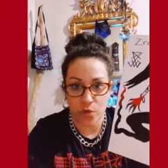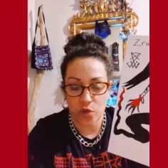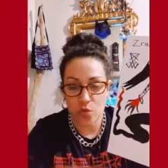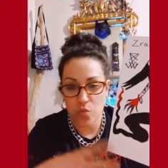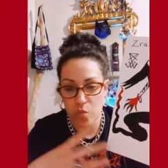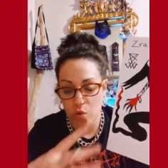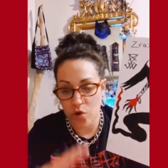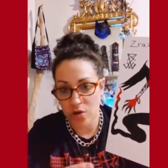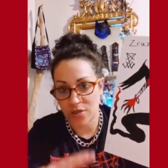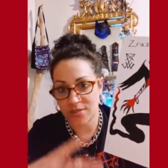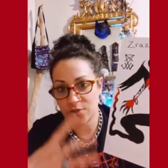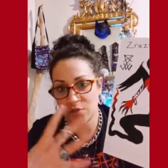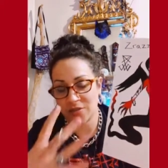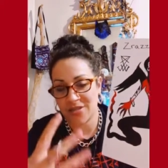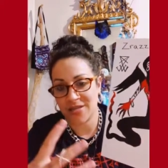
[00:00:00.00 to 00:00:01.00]
you work
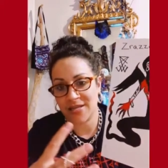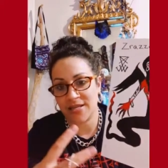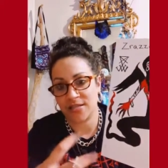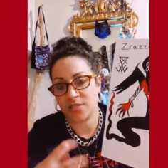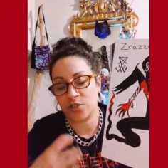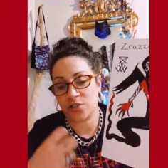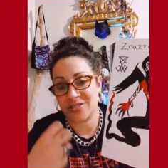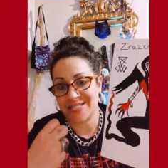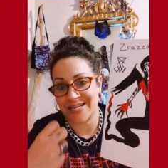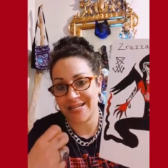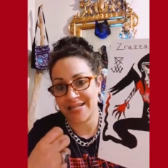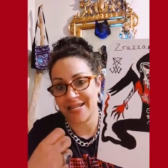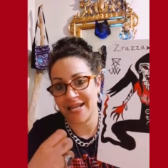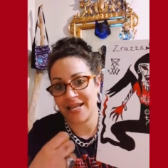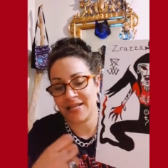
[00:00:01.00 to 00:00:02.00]
certain things and you're
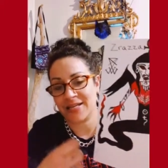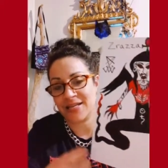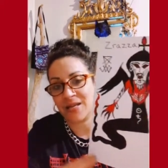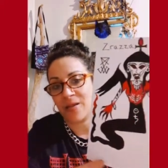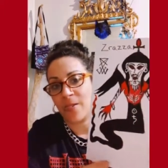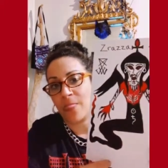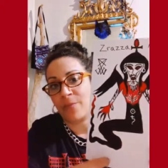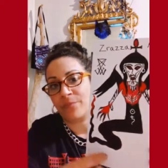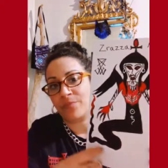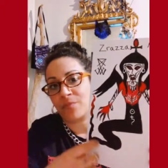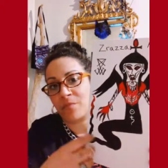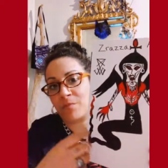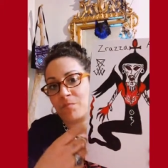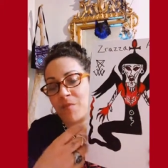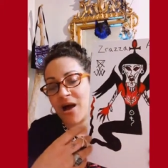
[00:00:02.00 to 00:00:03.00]
dedicated,
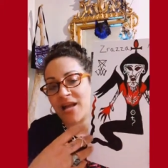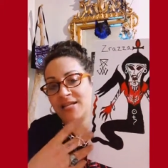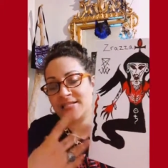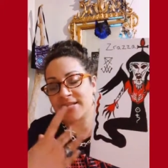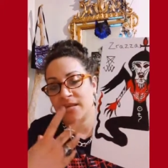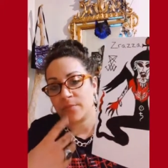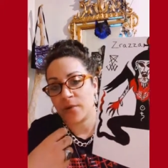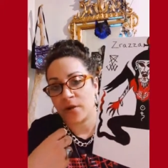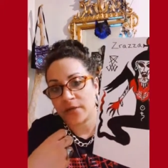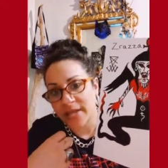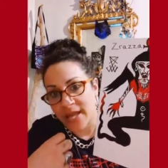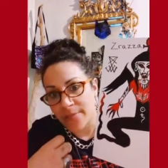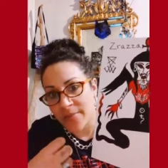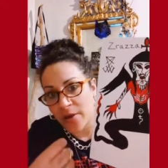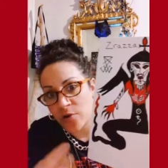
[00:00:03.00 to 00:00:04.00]
my daemon
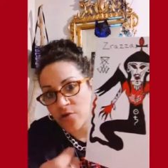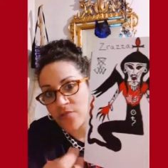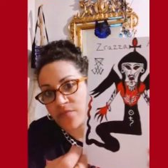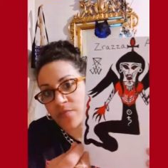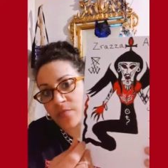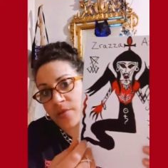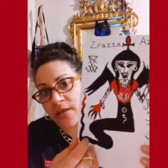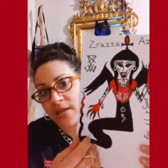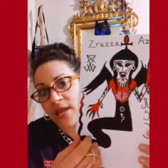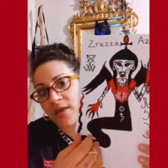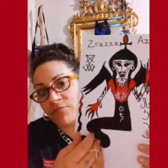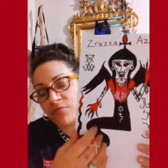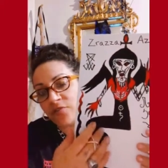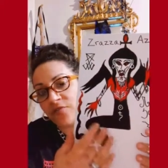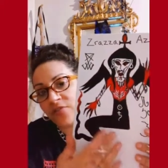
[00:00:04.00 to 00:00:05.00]
came out of me
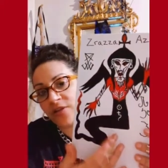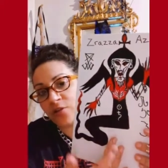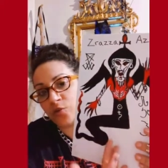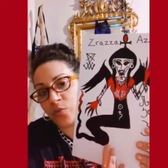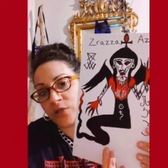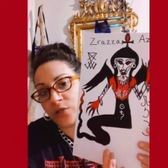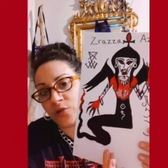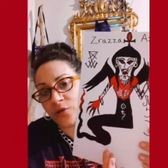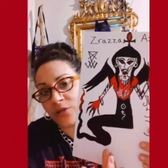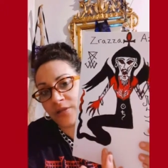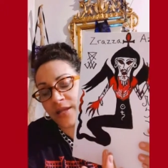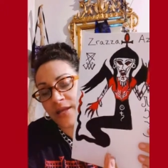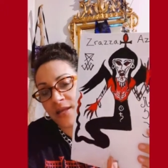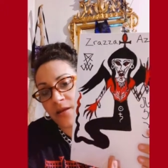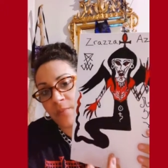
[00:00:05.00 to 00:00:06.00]
and revealed what it looked
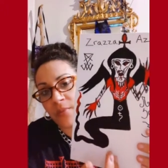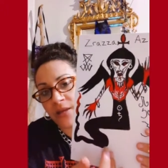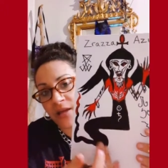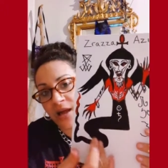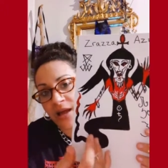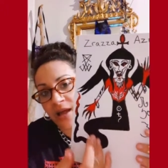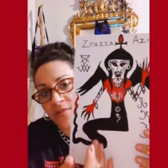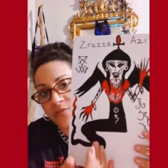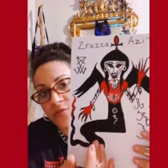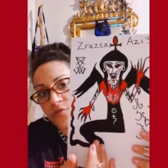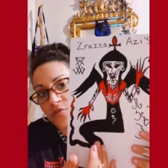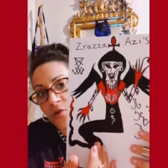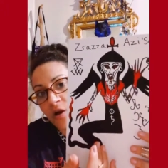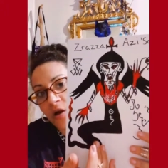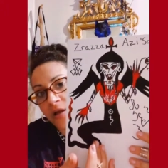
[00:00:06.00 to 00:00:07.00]
like, and I'm like, I have to
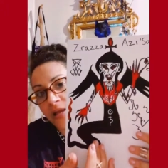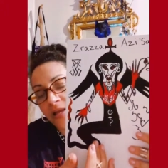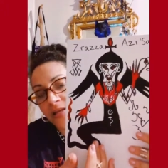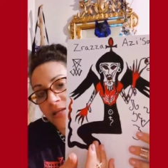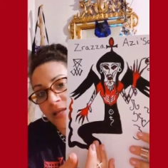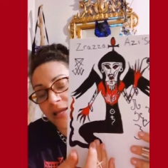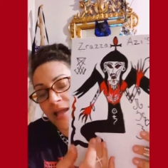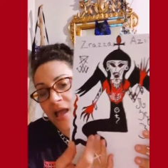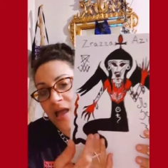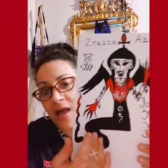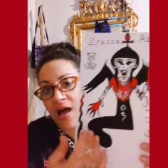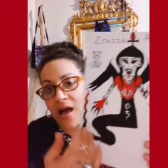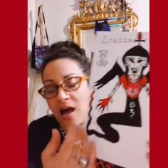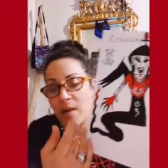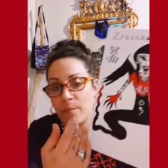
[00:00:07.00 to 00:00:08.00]
draw it. Like,
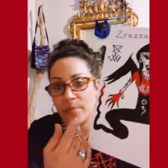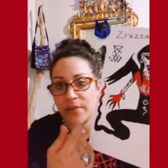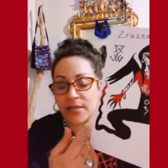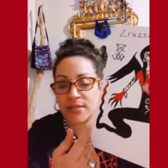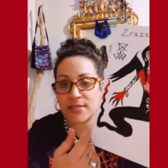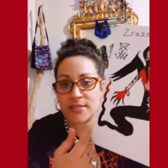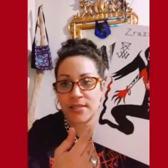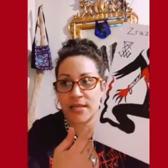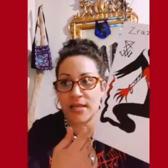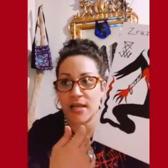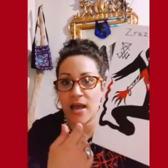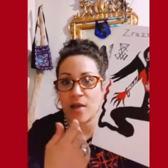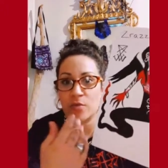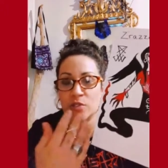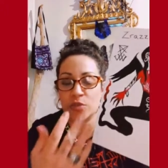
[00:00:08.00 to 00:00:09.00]
because
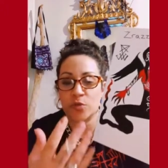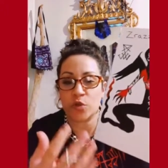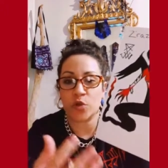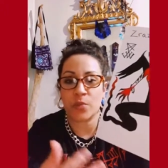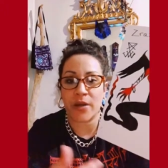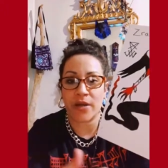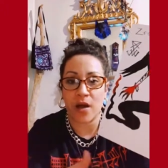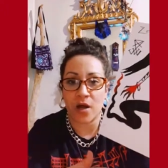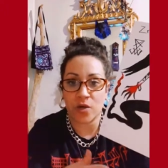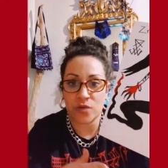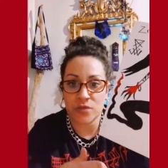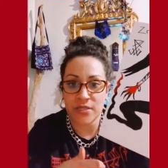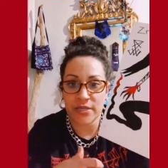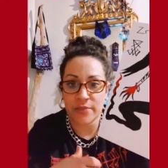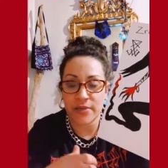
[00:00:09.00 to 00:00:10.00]
I was doing my Kako
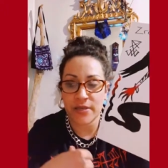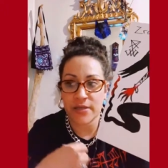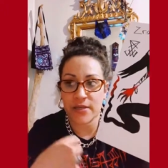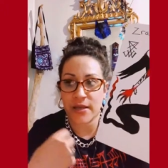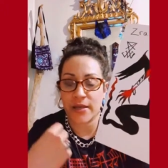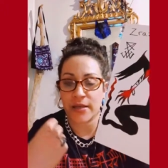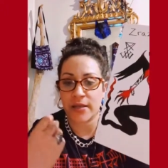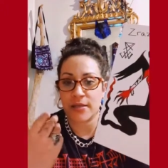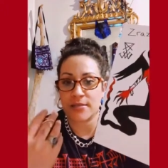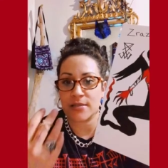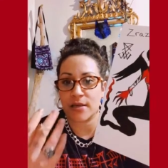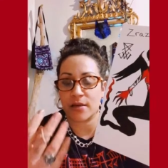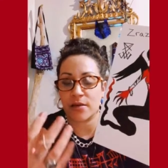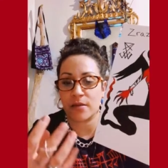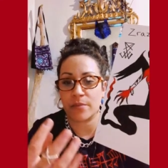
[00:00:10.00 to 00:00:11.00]
daemon, and
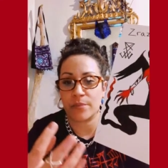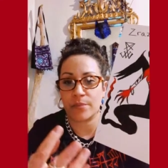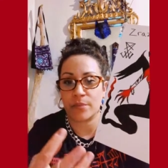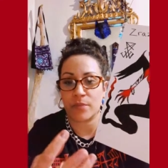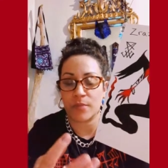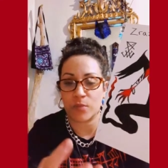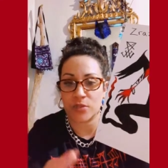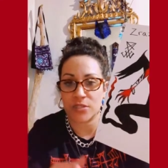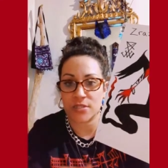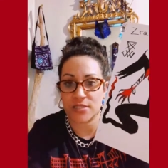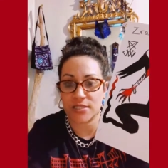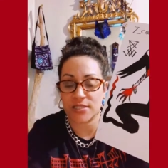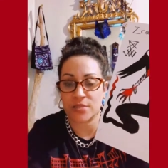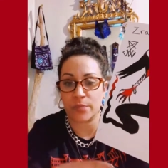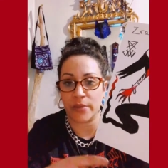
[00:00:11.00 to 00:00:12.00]
um, which is
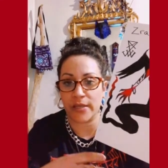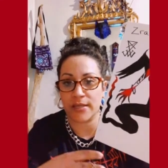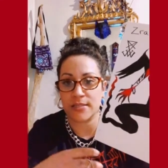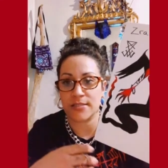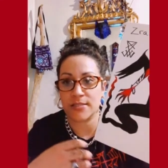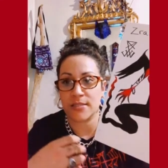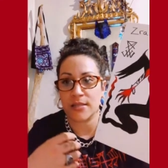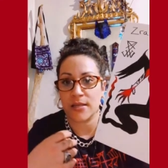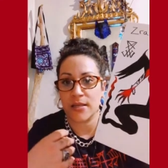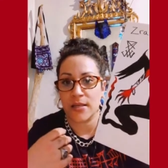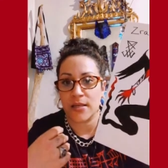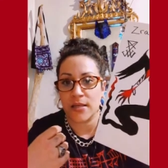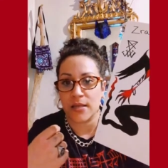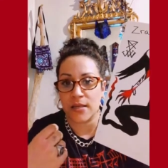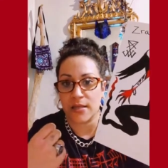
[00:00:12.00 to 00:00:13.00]
explained
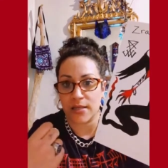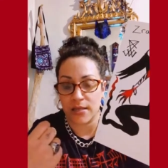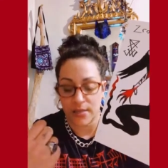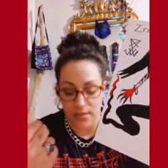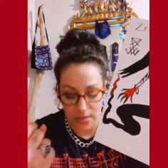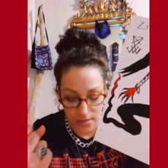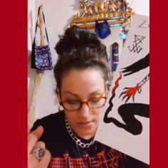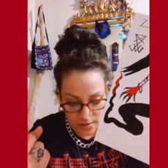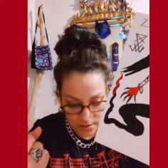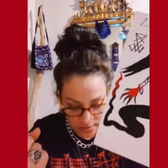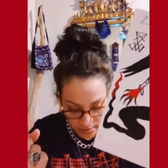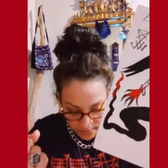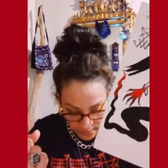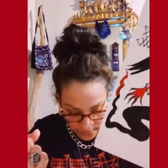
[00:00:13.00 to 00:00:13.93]
in uh,